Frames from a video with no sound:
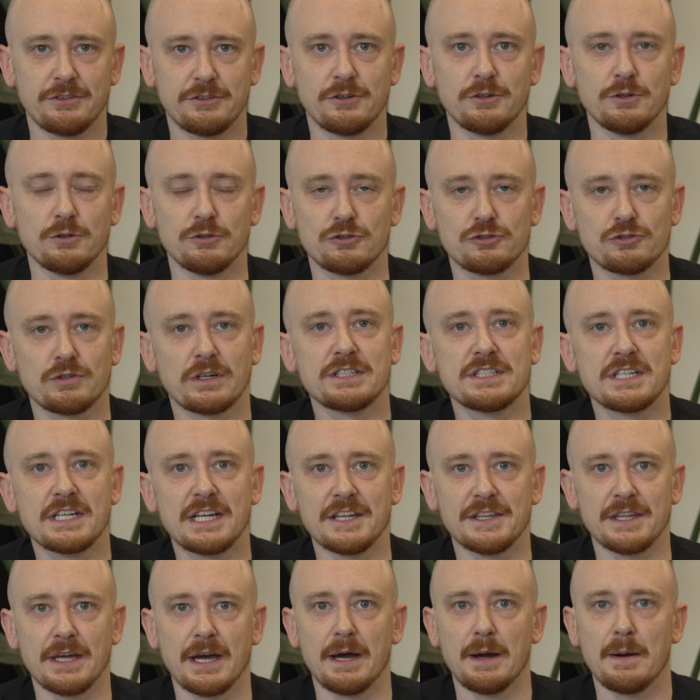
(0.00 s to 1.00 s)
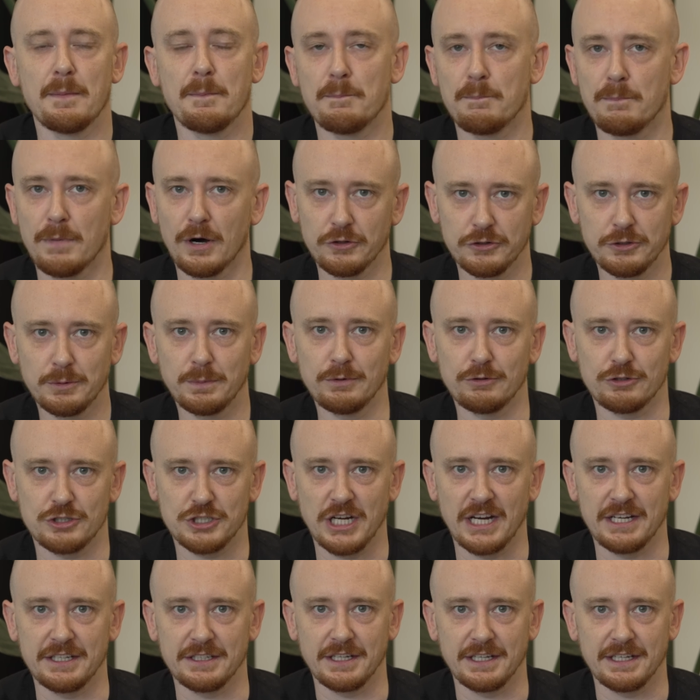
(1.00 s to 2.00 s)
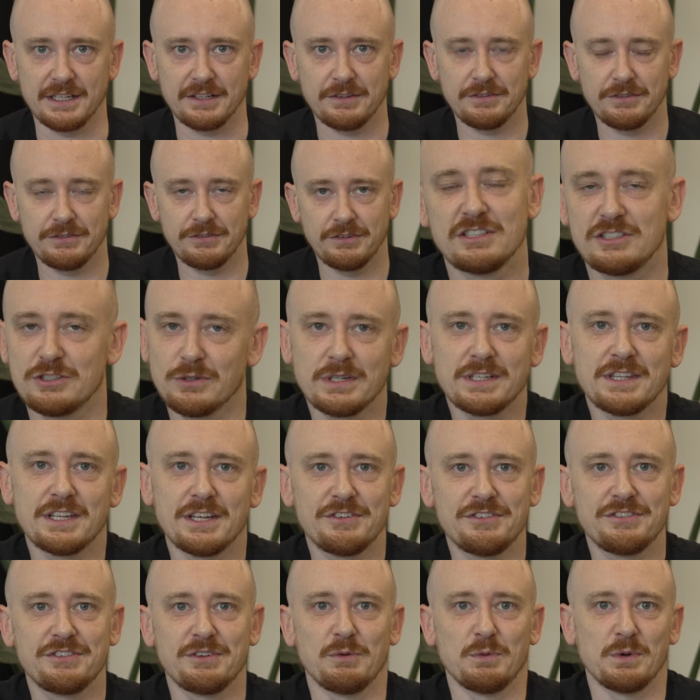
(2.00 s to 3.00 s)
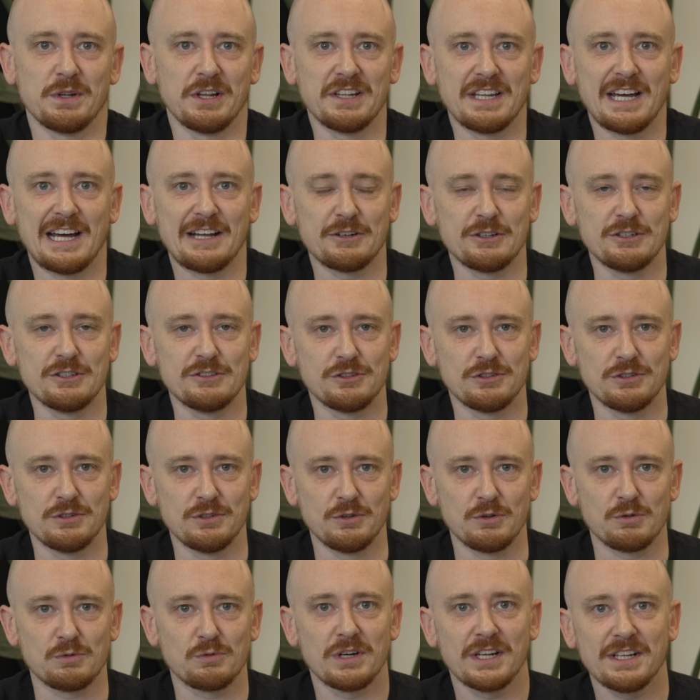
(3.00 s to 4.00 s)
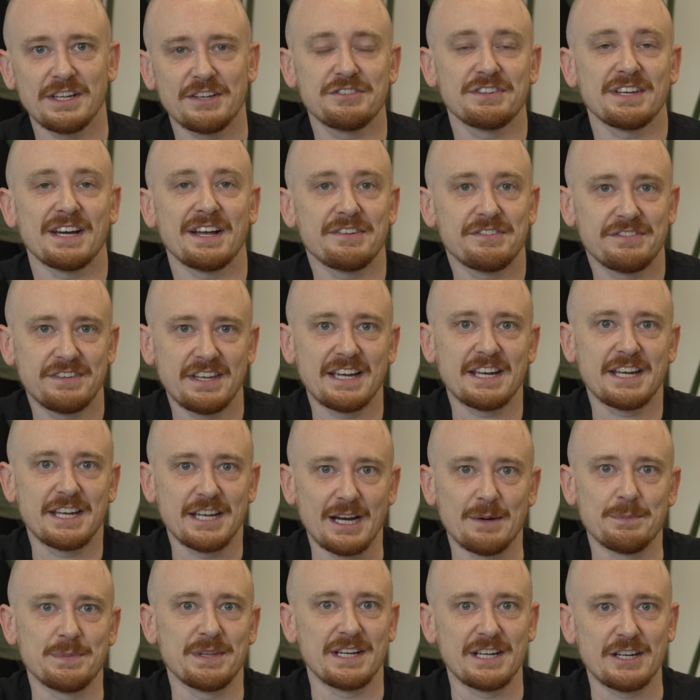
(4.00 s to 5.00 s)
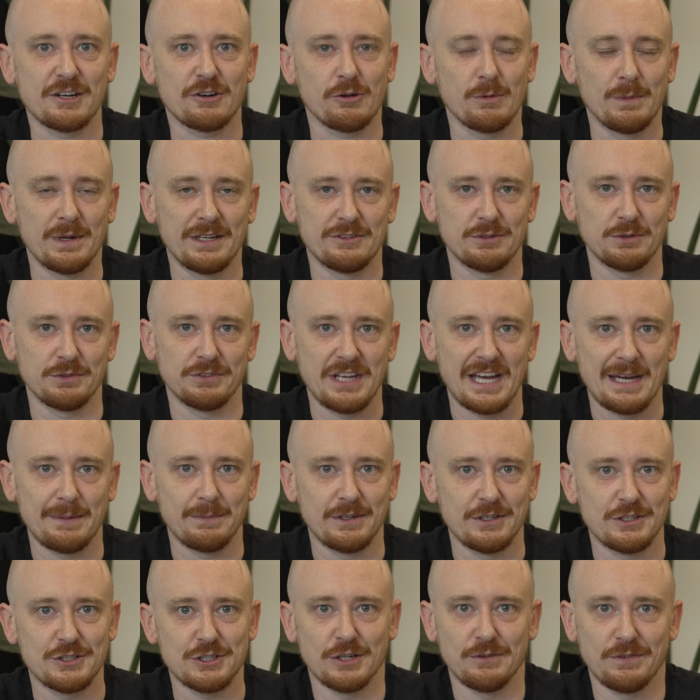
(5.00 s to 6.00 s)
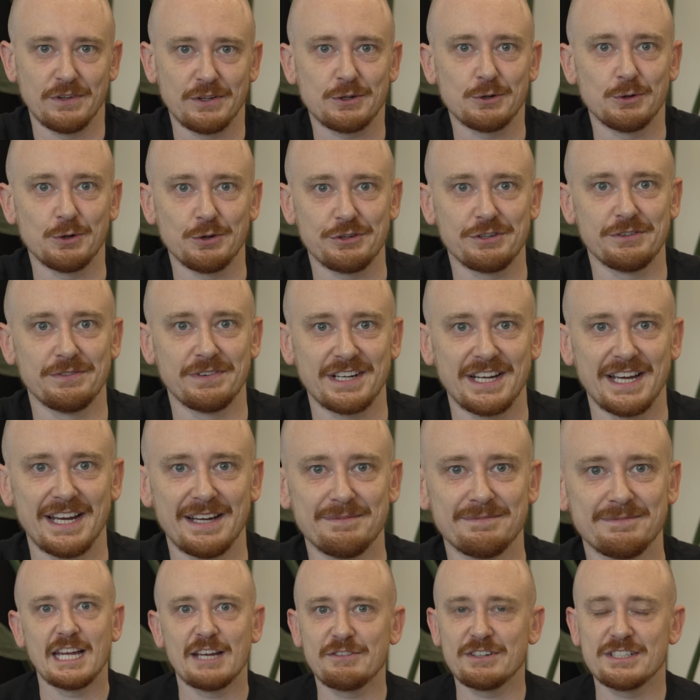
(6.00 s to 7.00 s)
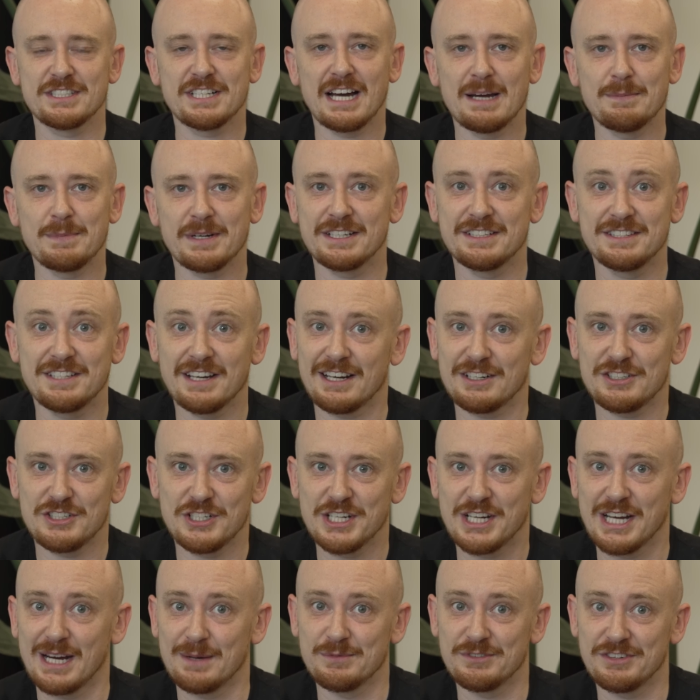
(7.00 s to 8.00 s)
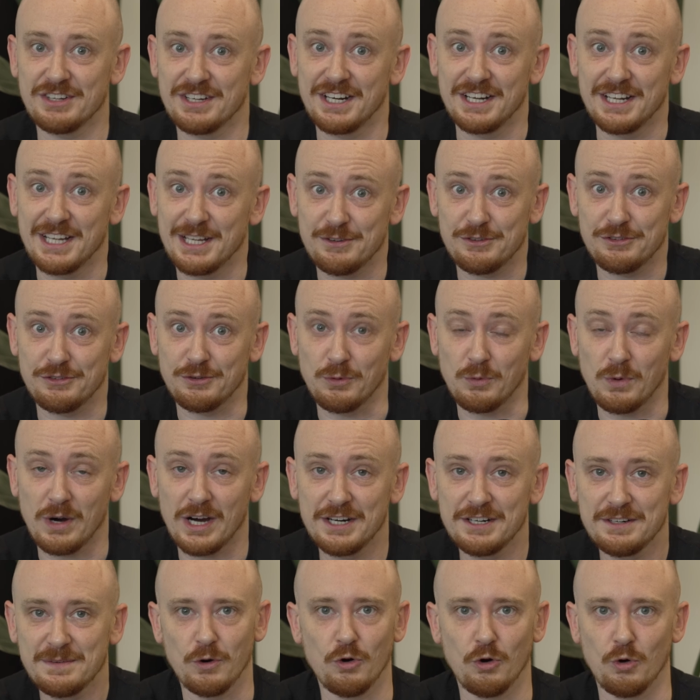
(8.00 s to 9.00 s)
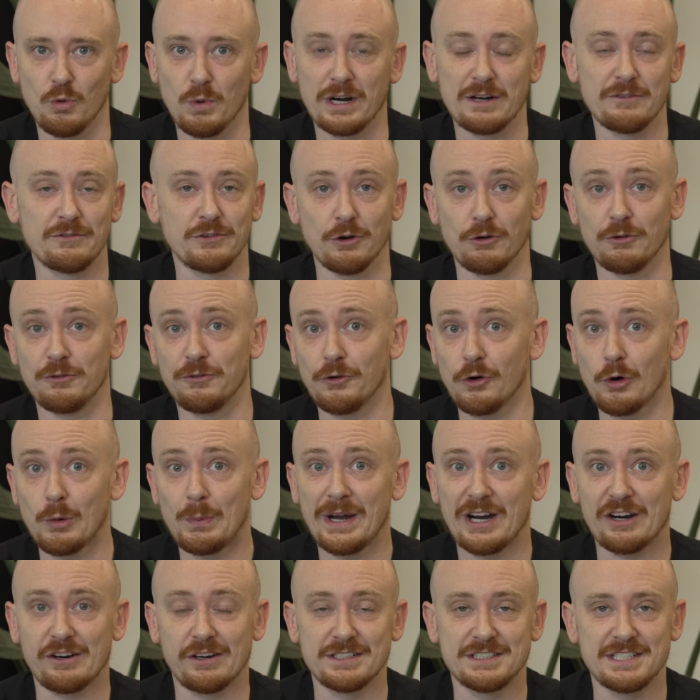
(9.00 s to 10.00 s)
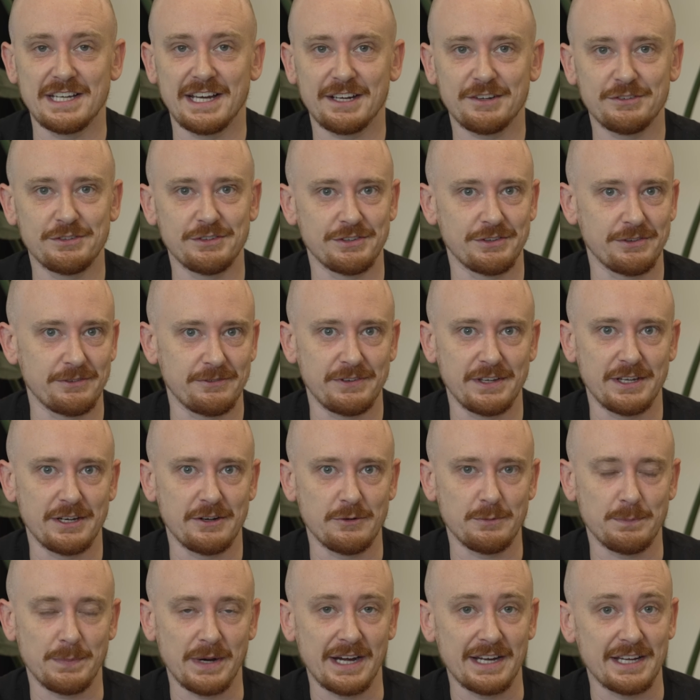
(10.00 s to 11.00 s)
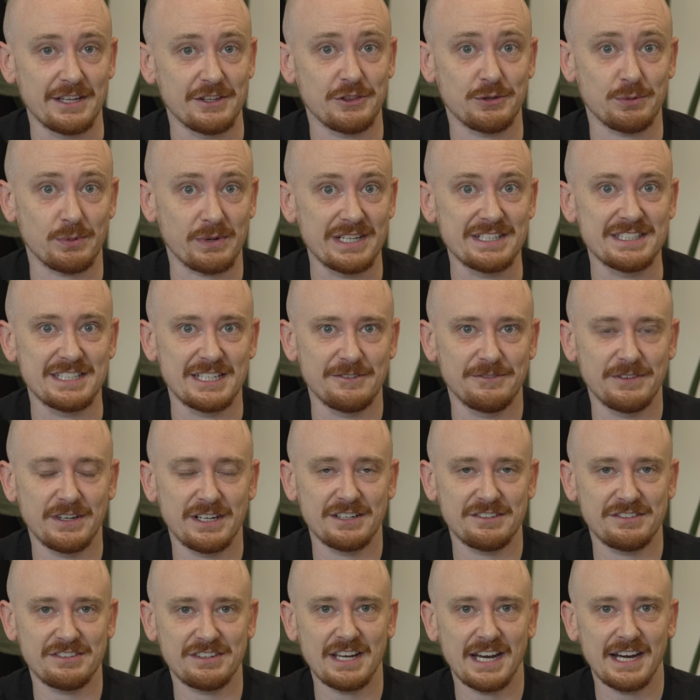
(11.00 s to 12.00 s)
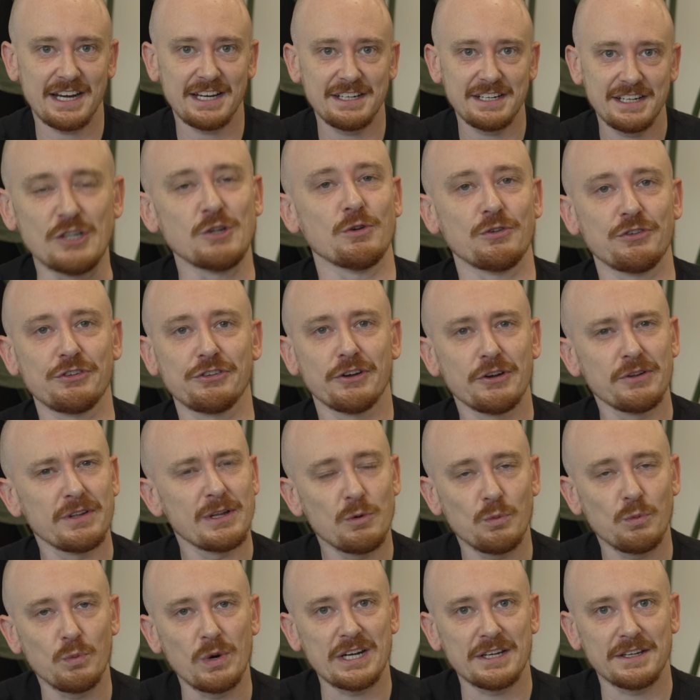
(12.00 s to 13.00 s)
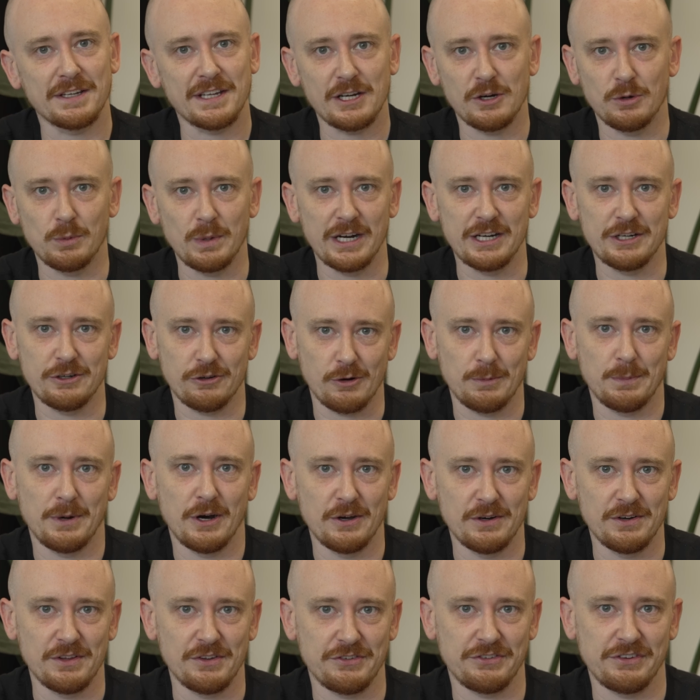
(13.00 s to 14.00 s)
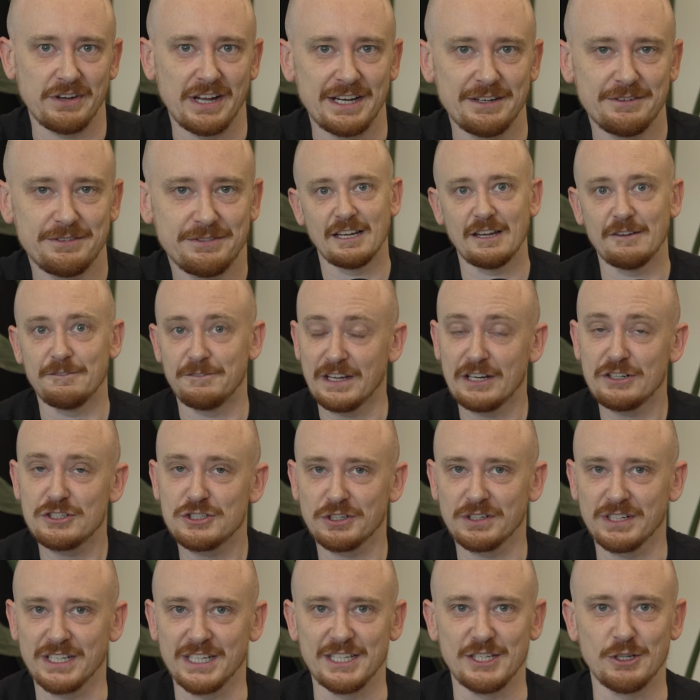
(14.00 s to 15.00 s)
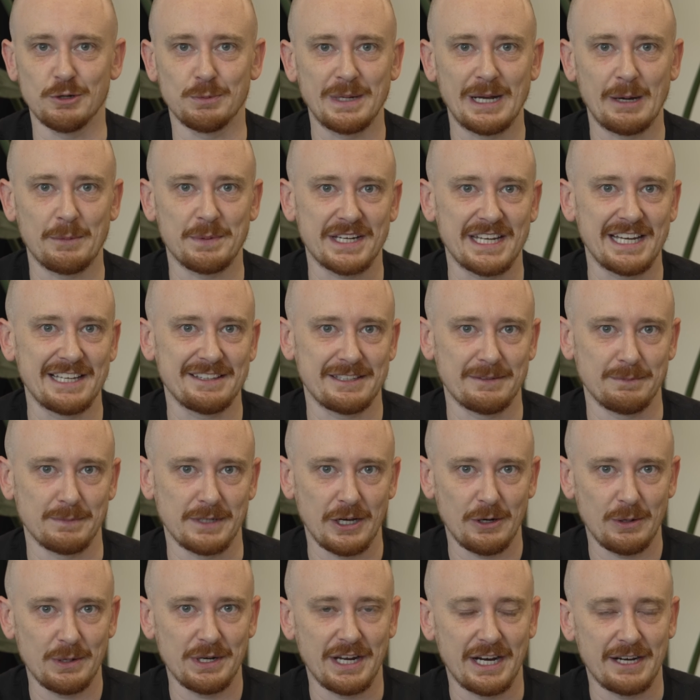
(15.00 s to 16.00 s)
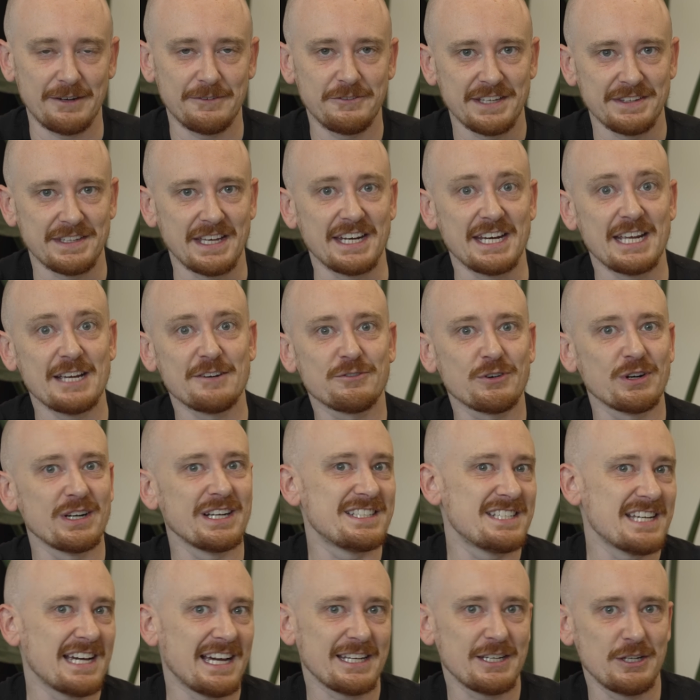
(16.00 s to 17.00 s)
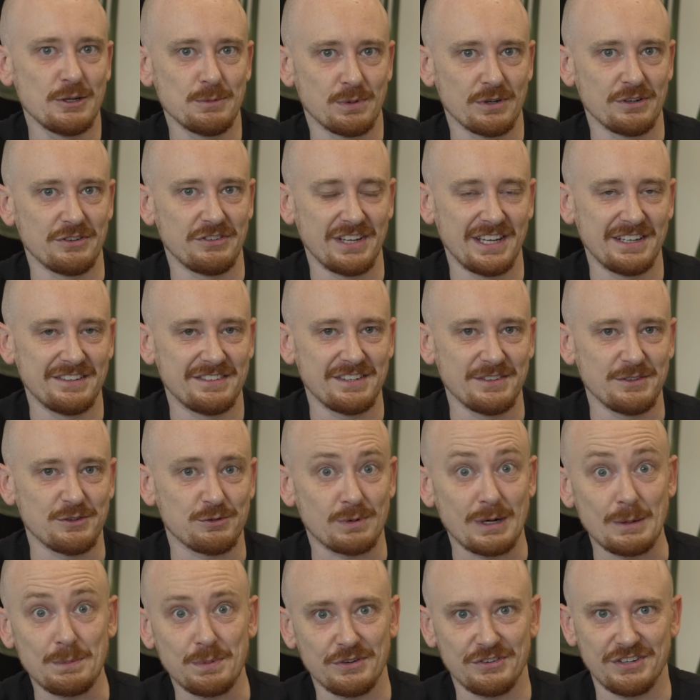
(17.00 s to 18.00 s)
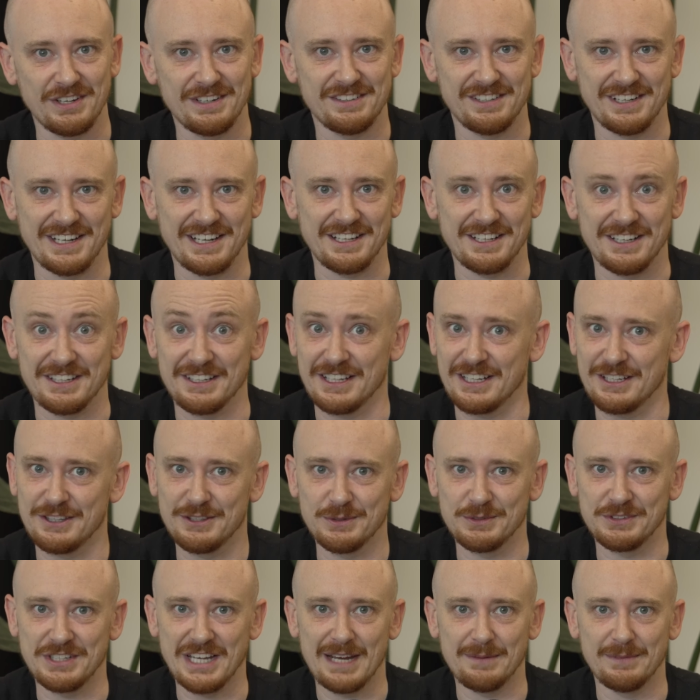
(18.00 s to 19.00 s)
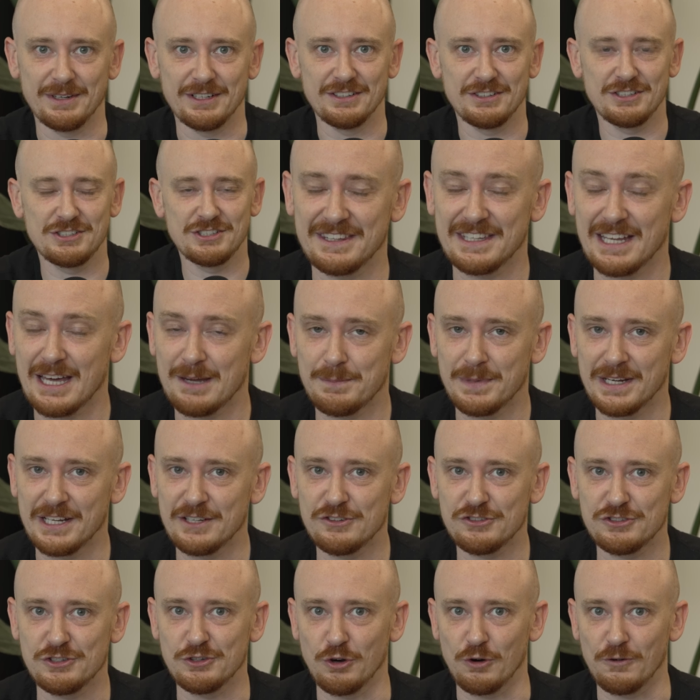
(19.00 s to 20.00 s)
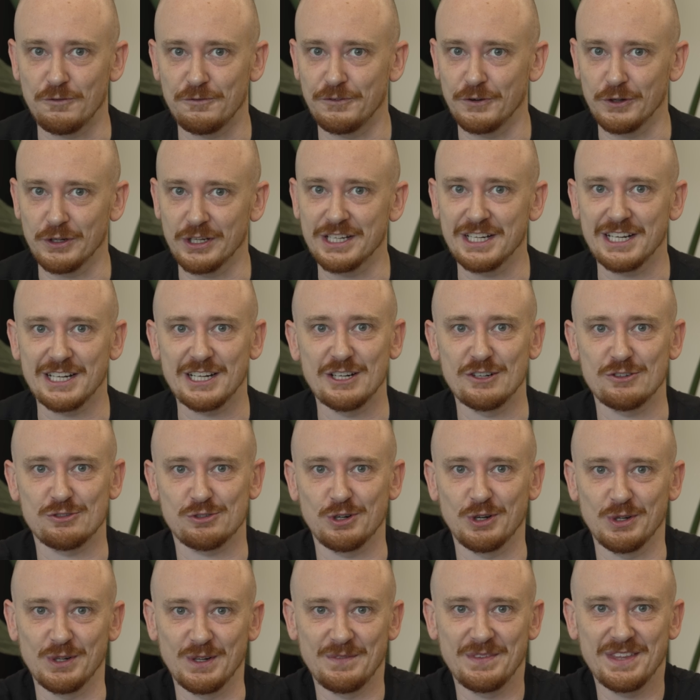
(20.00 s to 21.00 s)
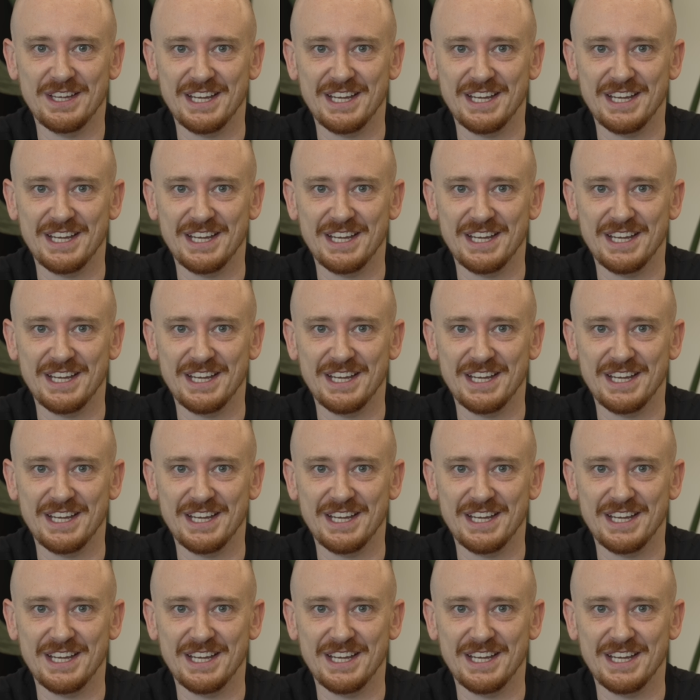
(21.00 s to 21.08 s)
to string together multiple chain links. Doing this will allow you to really start stacking up the incremental damage over the course of a game. Every time a Kadachi comes in and hits for 1, or one of your 4-power attacks is defended by a 3 defense card, you're slowly whittling away your opponent's life. Eventually, you'll be able to get them low enough that every attack you present is representing lethal damage. That means you're fully in control of the